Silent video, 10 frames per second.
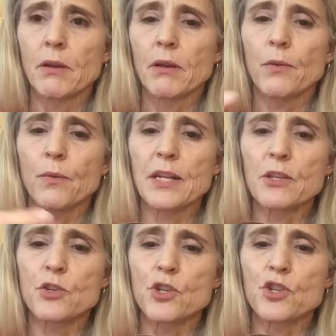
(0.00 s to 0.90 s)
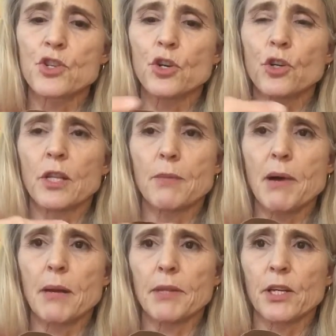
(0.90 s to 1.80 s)
Right, there's a circle on the
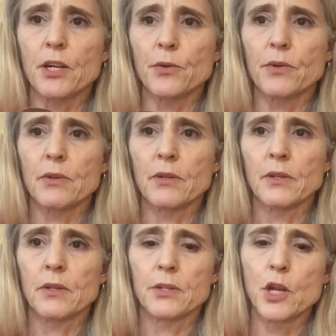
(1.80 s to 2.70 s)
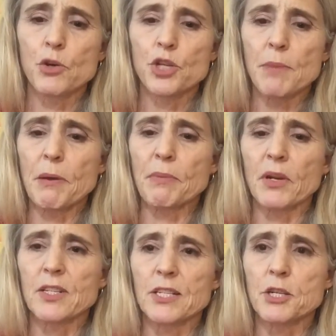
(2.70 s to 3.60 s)
bottom of the cone. No shape up here
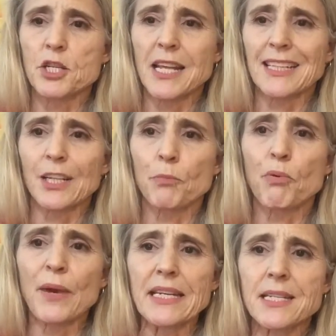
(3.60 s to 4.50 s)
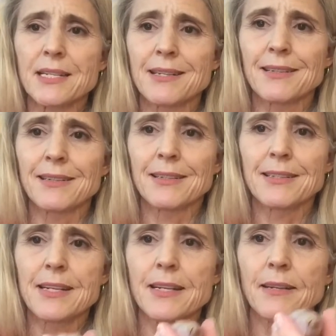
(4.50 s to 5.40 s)
because it's just like a little point.
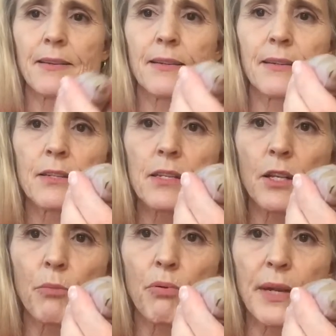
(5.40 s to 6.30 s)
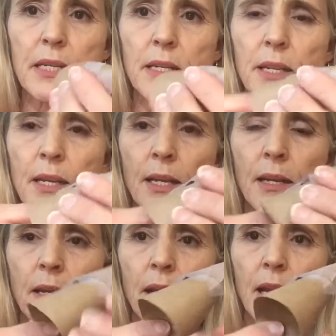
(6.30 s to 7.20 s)
See? Just a little point.
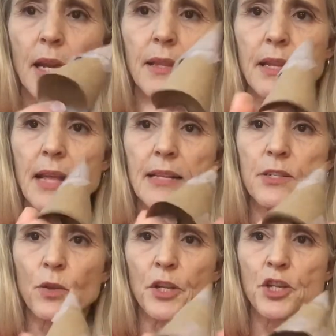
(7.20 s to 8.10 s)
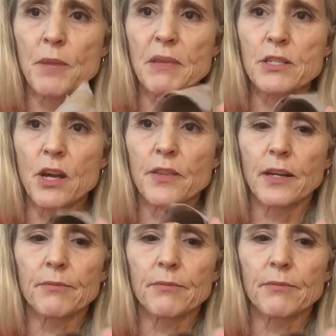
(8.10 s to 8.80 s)
And then that's the only shape that's on there.